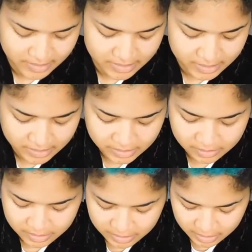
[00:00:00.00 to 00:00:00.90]
it's all
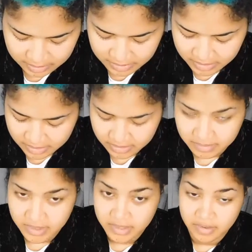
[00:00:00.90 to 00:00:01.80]
squished up because I'm
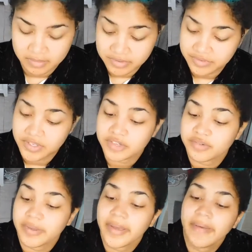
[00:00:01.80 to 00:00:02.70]
like almost
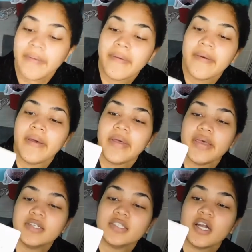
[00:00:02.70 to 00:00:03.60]
finished, but
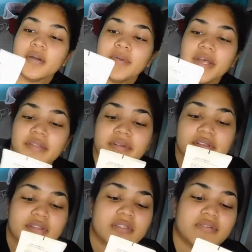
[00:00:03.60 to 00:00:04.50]
it's Herb Day
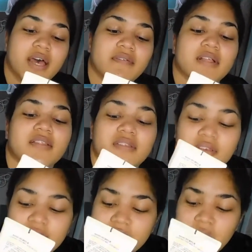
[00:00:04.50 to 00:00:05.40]
365
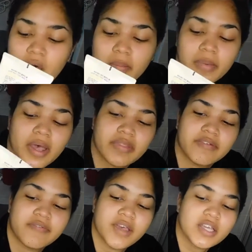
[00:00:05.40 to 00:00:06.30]
Cleansing Foam by The
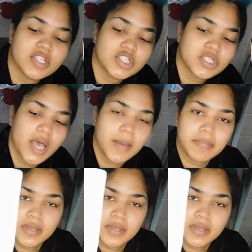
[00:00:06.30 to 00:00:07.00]
Face Shop.